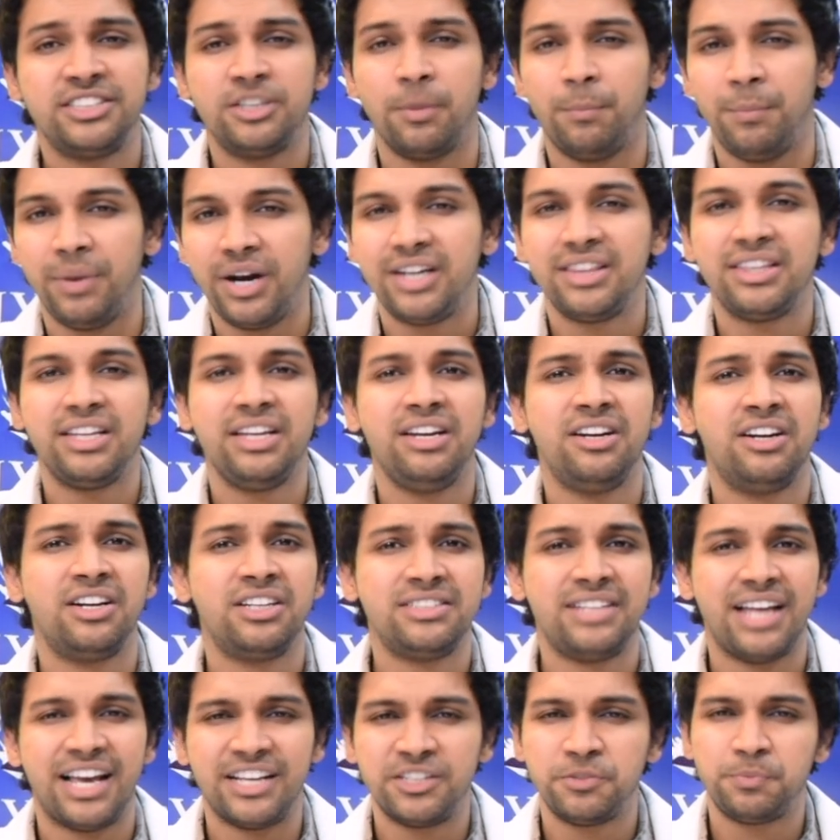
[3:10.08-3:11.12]
the blood
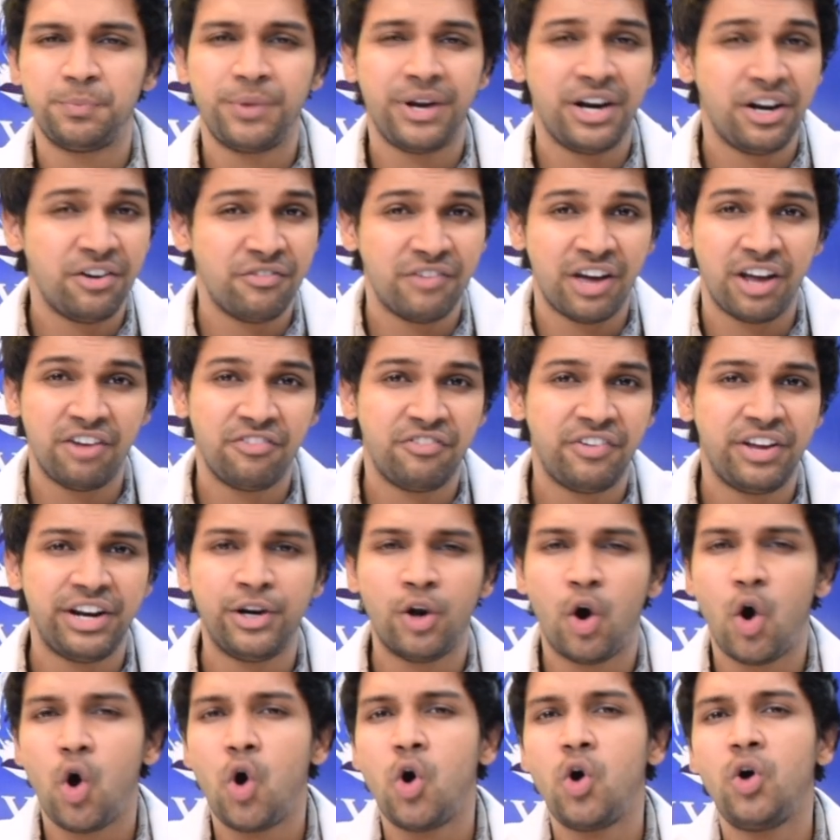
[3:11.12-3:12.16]
thinners, the aspirin,
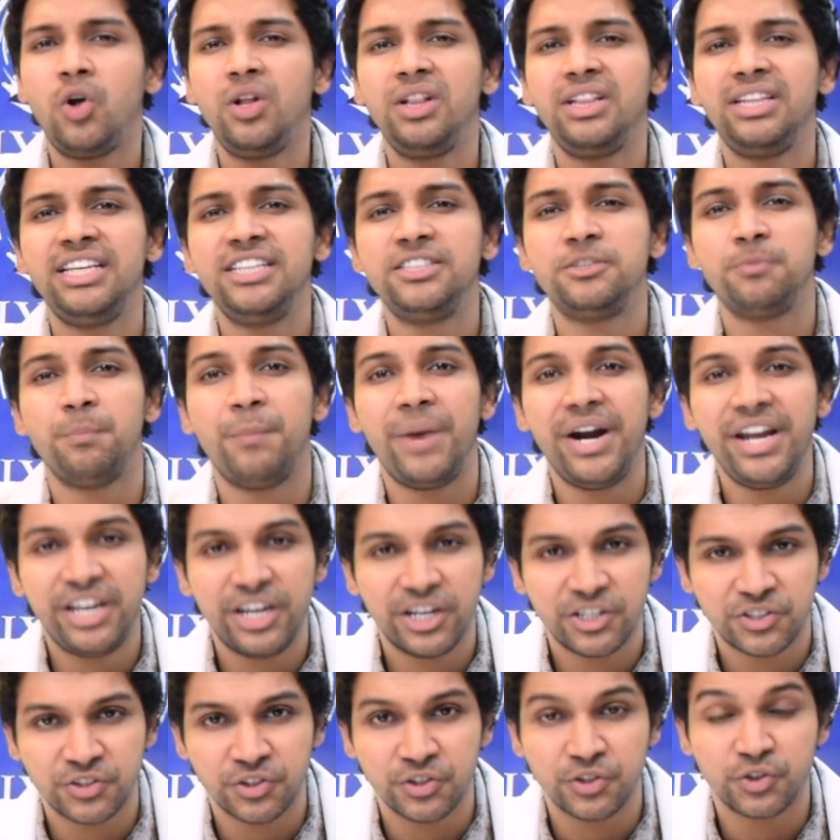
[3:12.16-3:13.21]
warfarin, all these
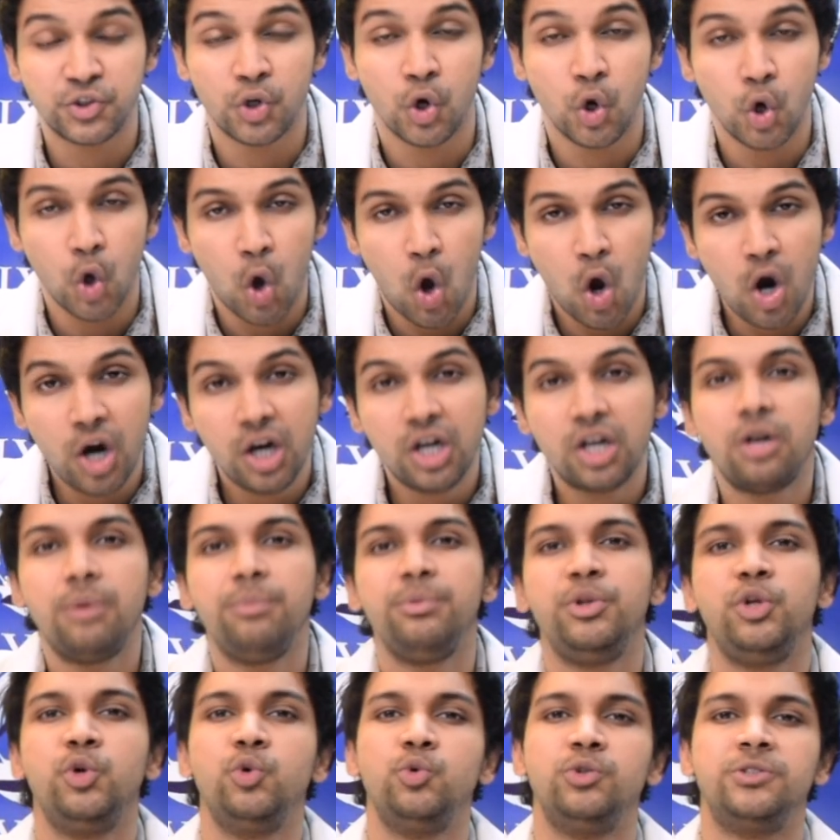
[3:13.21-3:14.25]
medications,
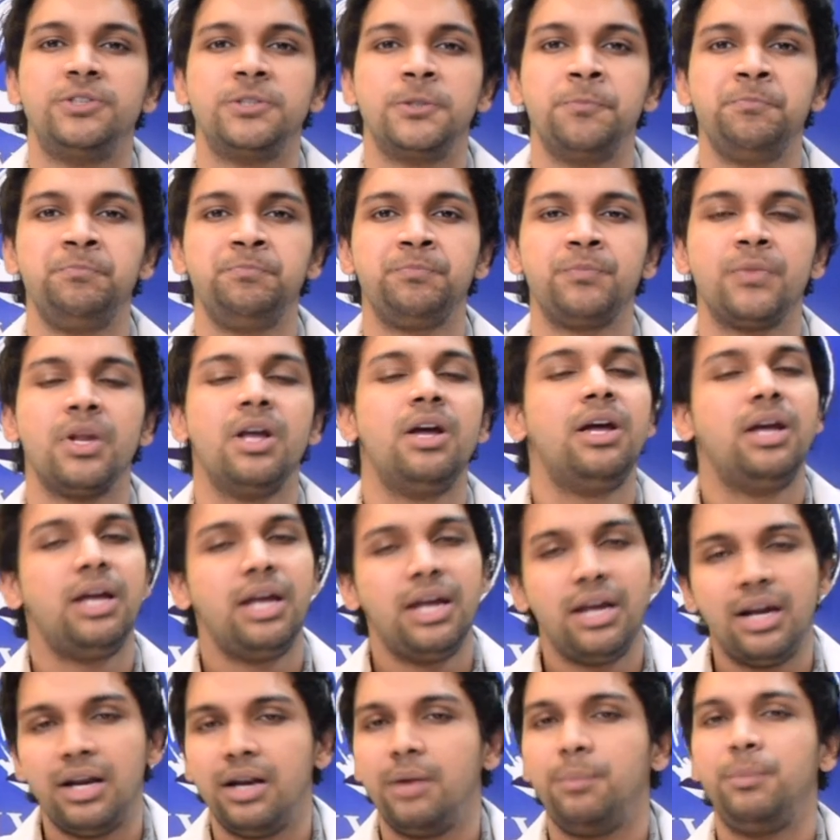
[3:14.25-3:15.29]
long-term use,
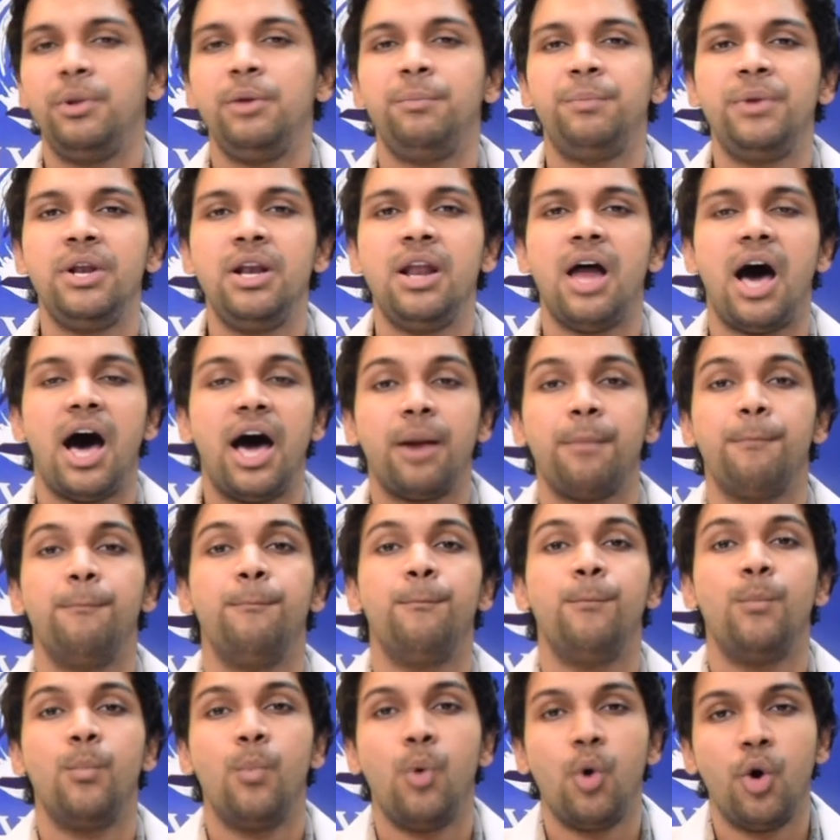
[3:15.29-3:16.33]
people are
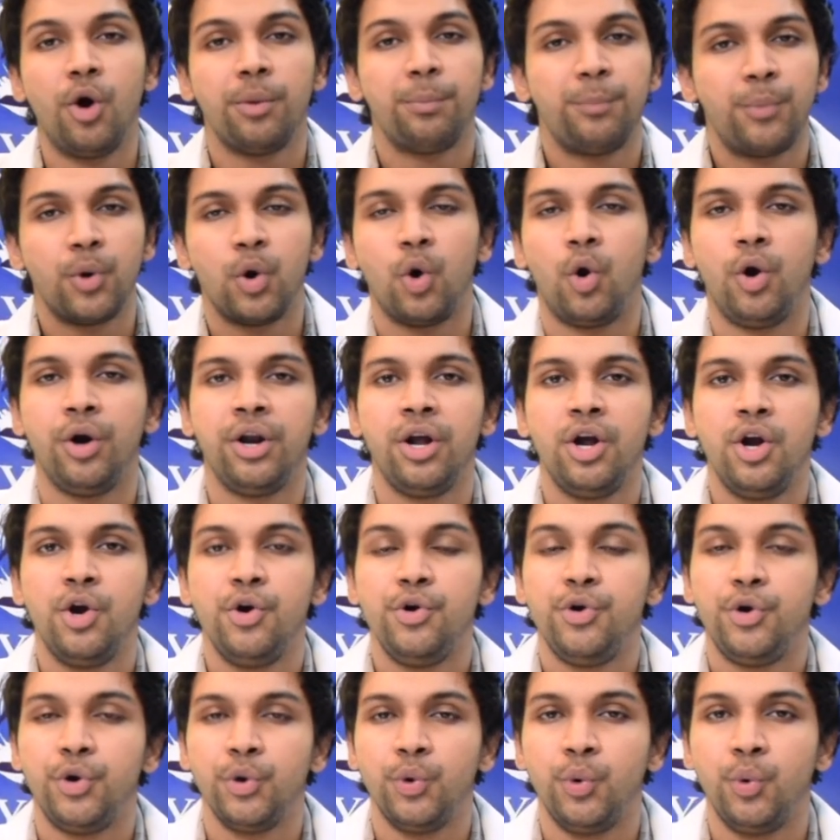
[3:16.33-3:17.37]
more prone
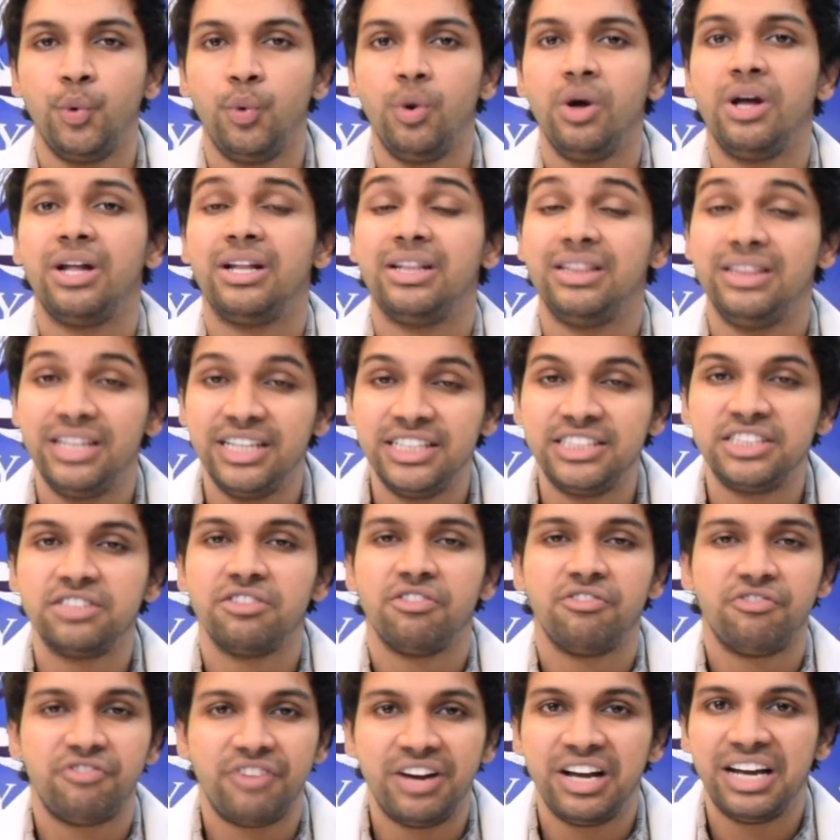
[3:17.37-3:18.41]
to this
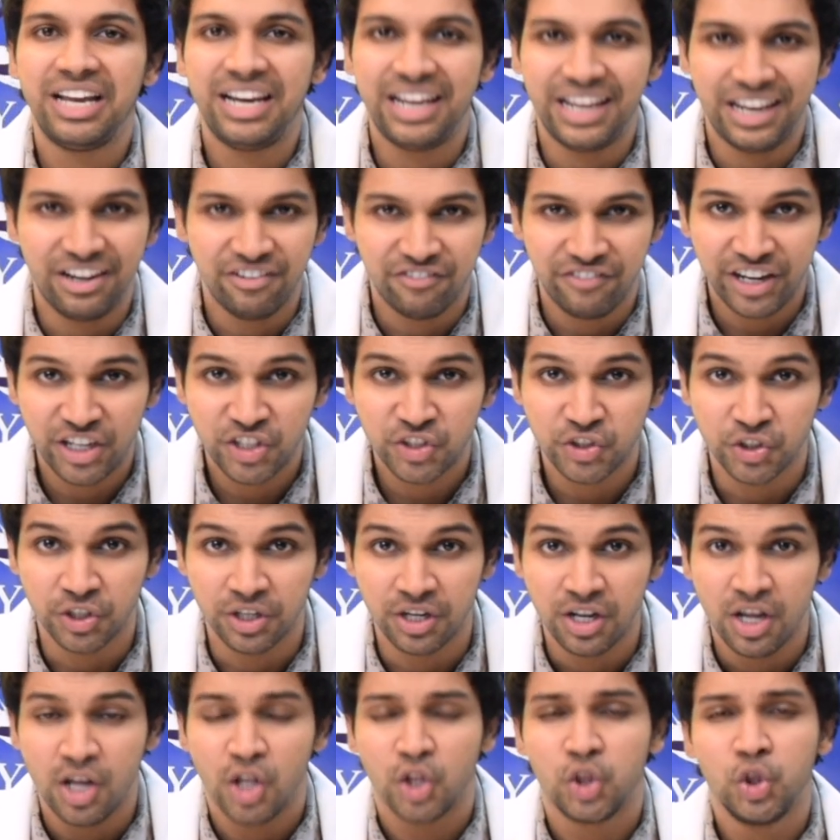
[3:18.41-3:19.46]
fungal
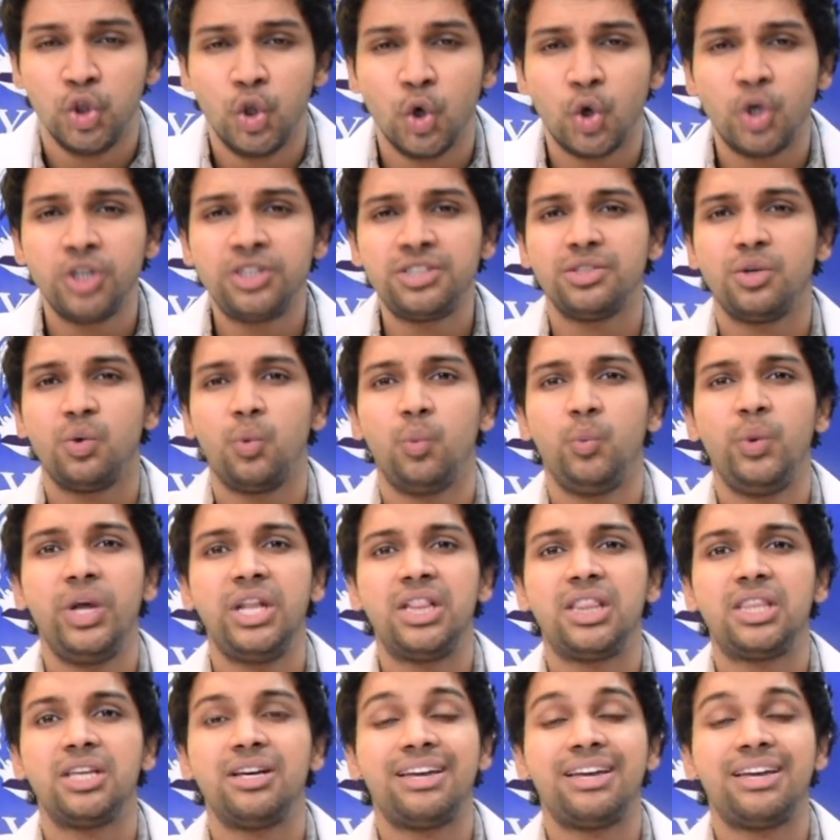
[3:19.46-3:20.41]
infection. Those with